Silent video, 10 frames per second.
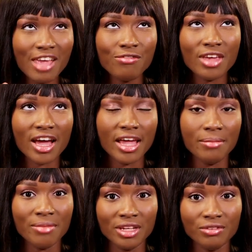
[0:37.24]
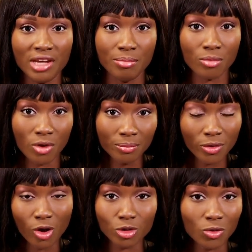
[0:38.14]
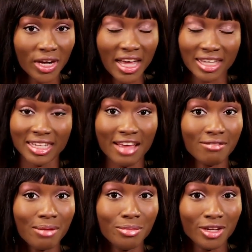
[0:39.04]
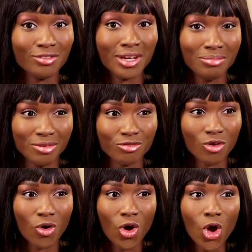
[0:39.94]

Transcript: If you are a breastfeeding mom or someone that has ever breastfed before,